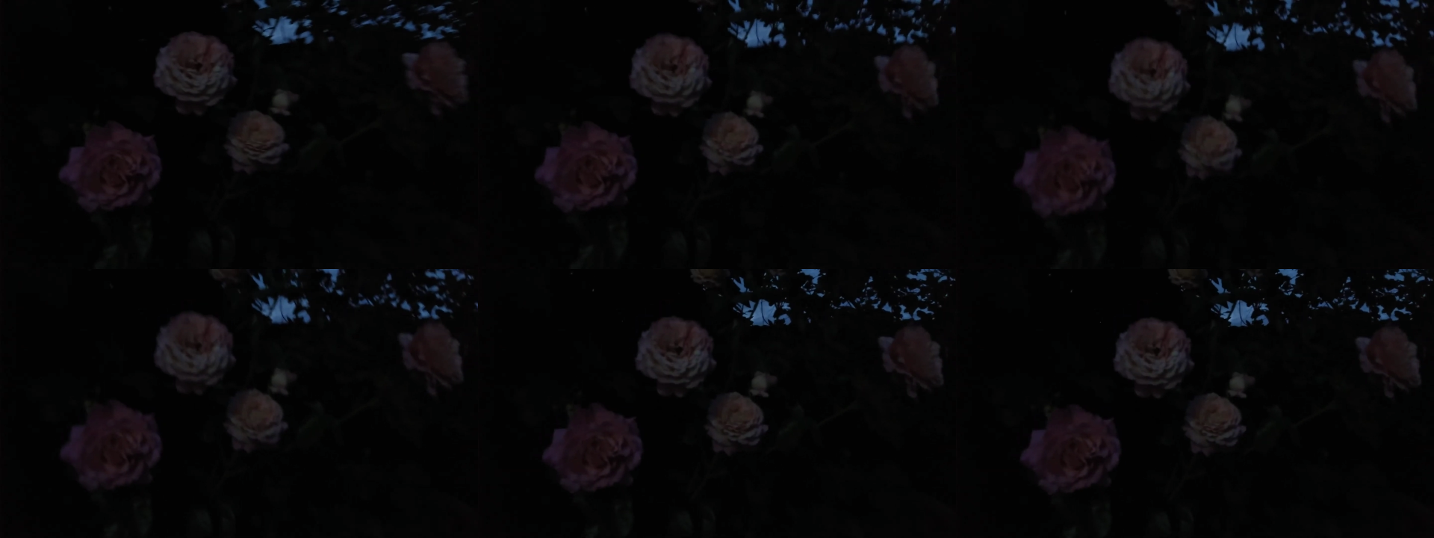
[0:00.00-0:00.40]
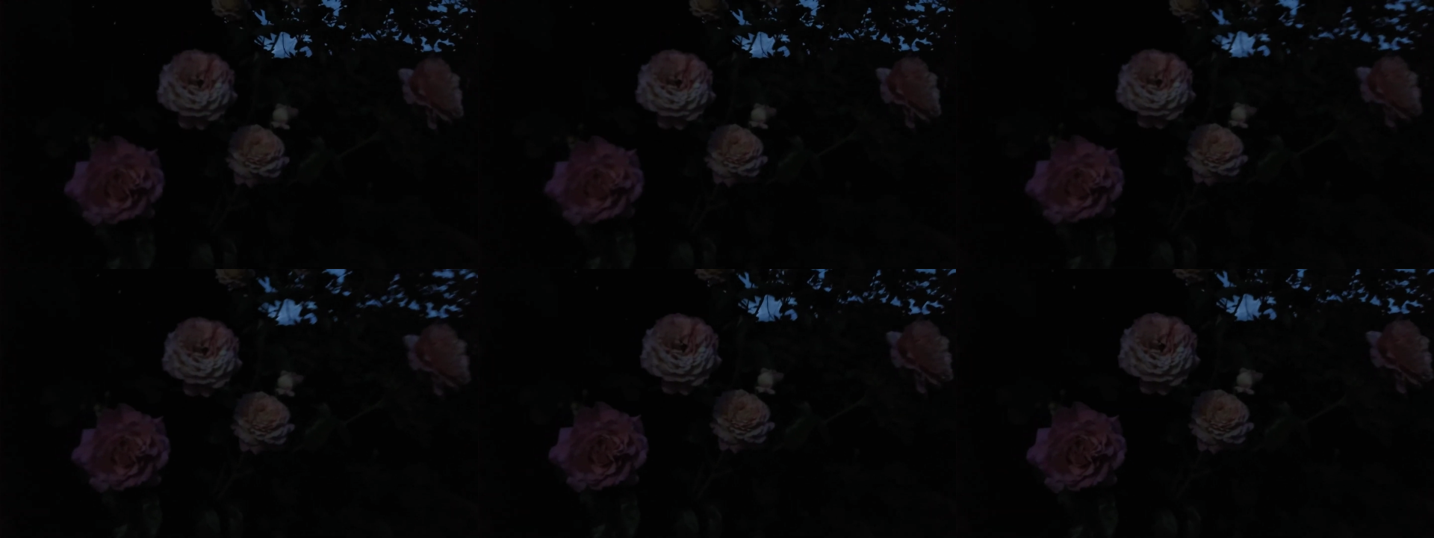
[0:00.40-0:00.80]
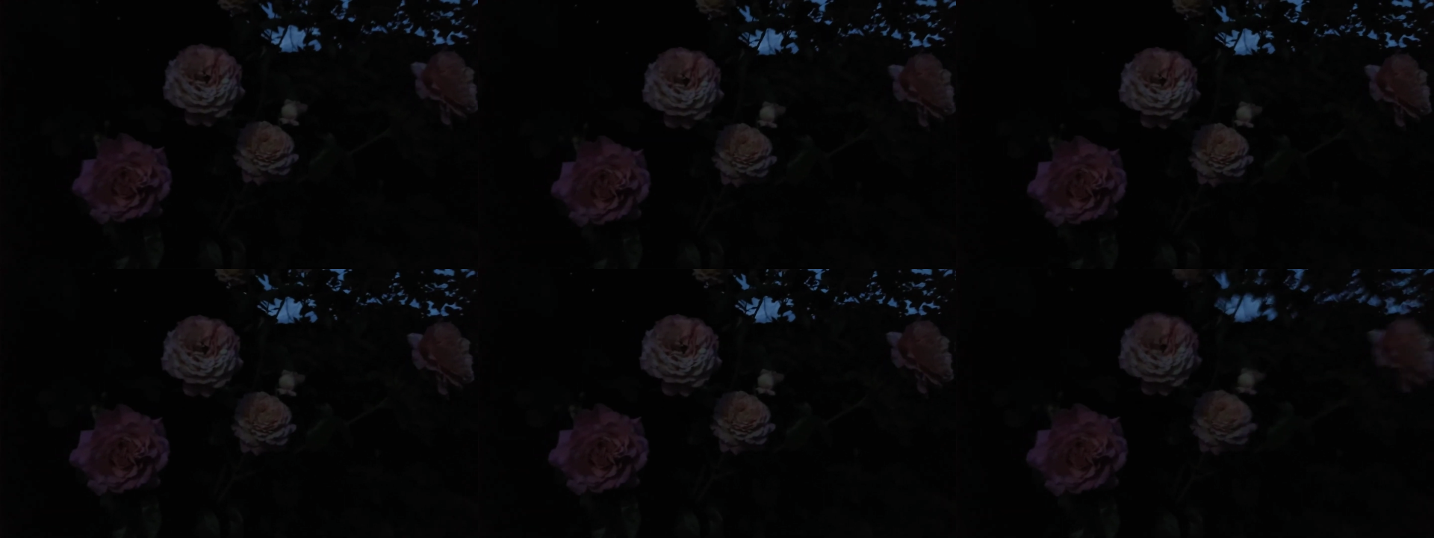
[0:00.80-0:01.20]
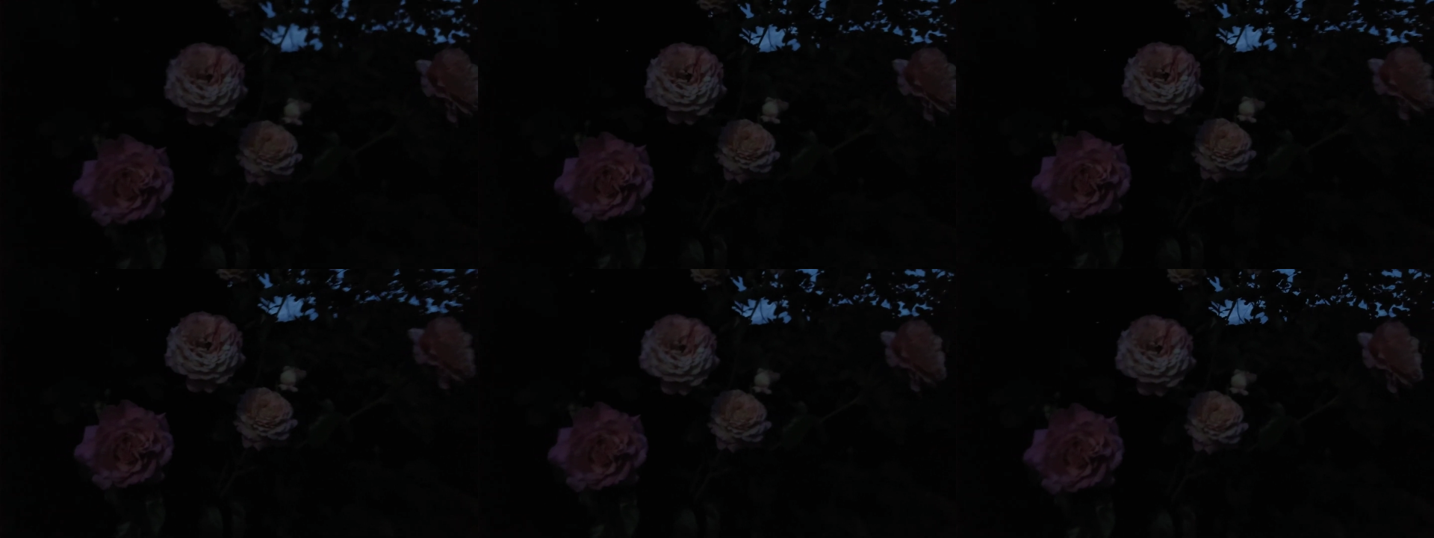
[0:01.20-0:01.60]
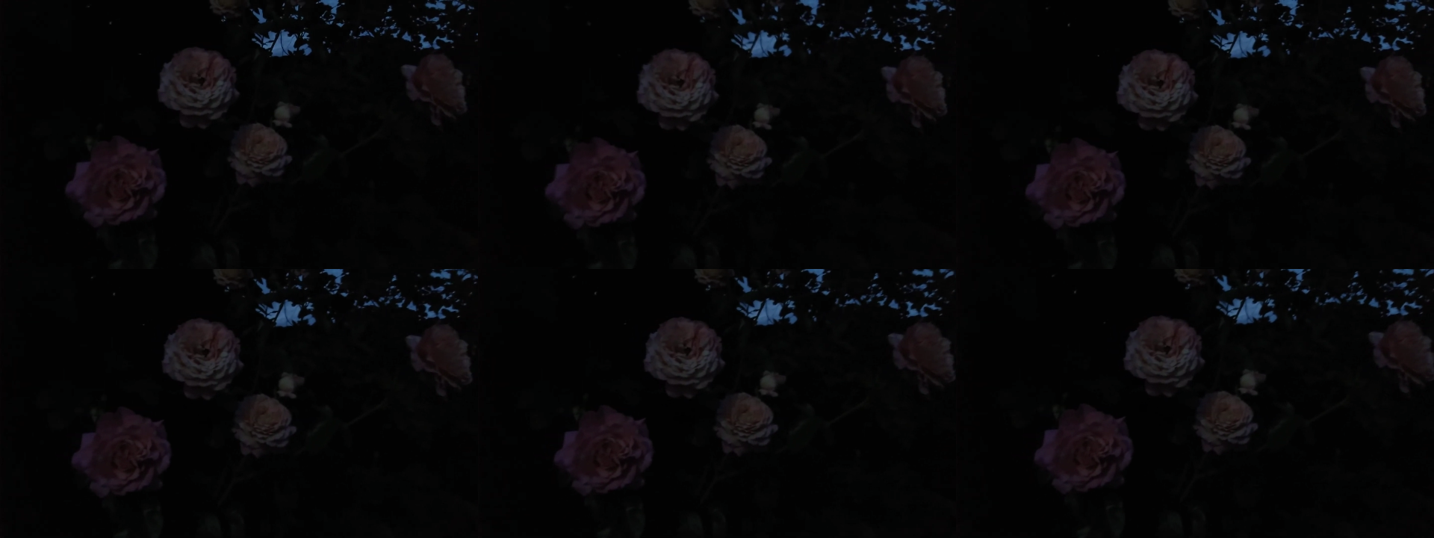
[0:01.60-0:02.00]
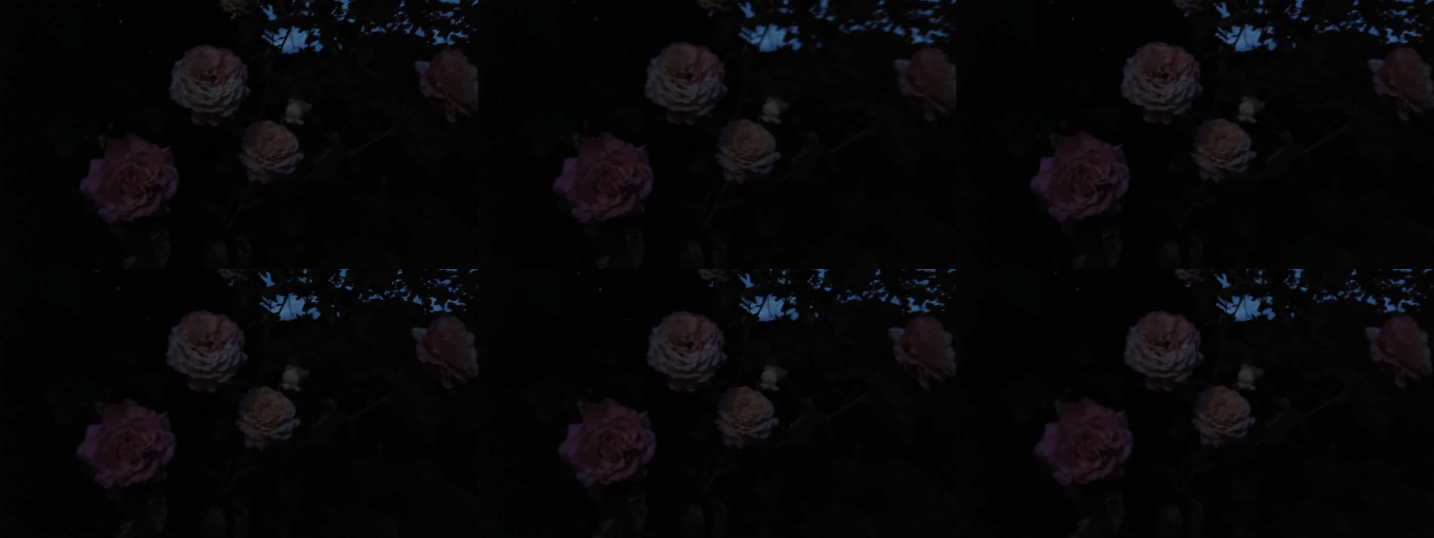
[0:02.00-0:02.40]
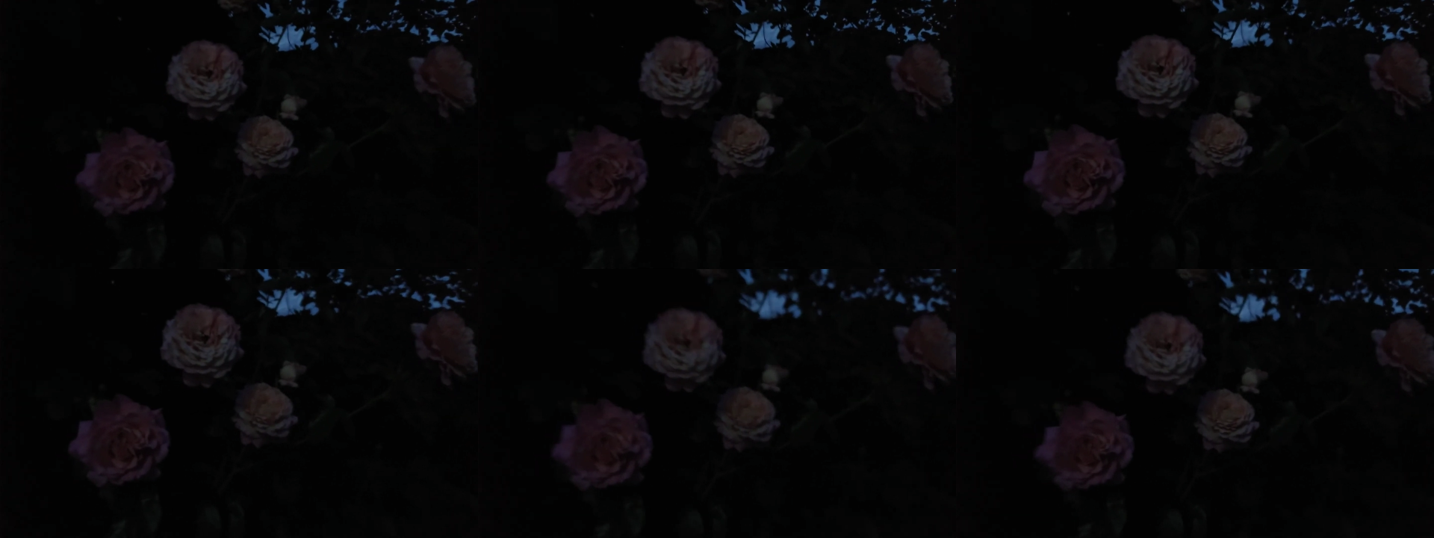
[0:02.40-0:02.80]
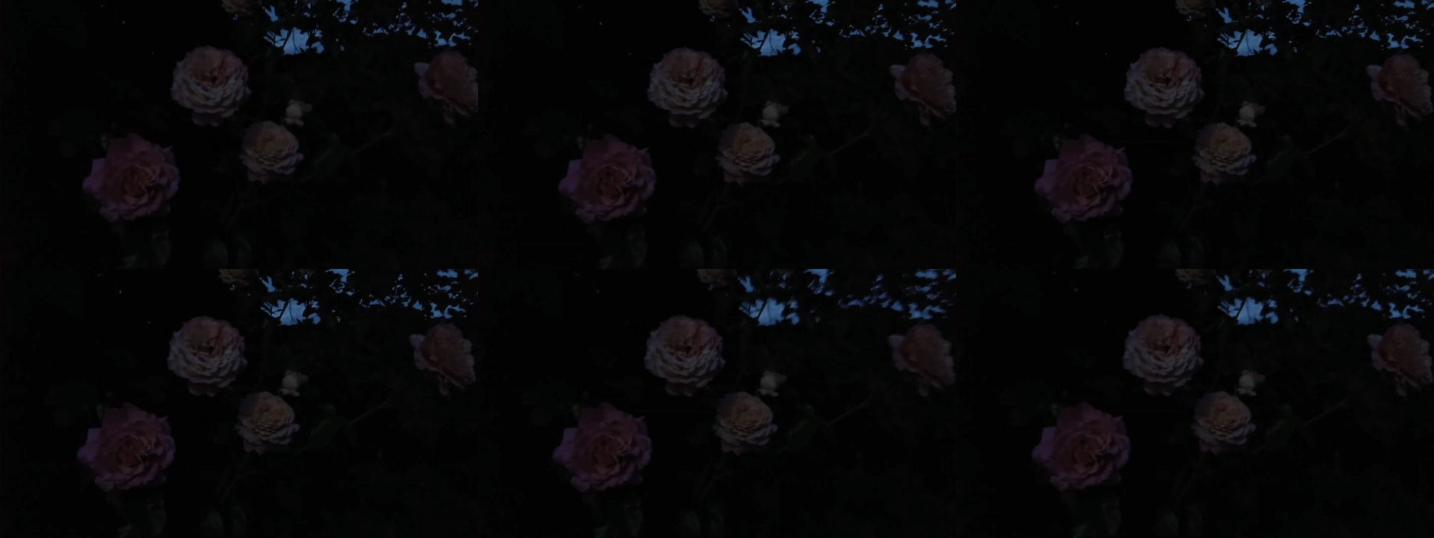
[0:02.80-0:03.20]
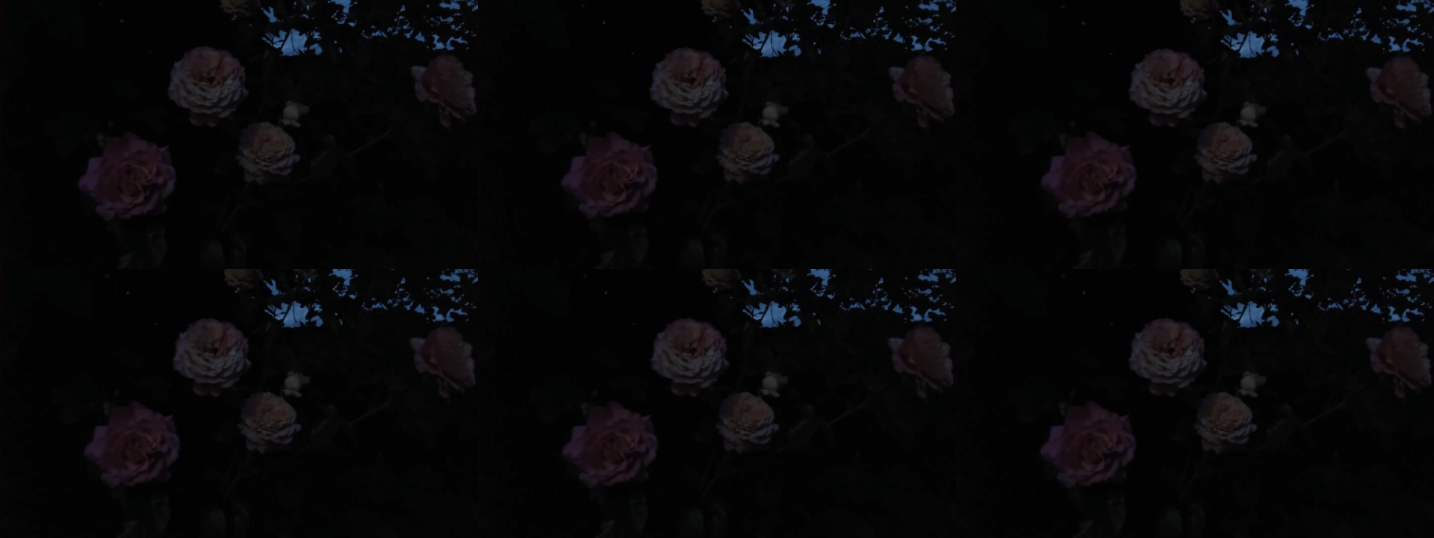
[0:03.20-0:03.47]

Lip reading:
Nobody's mouth can be seen.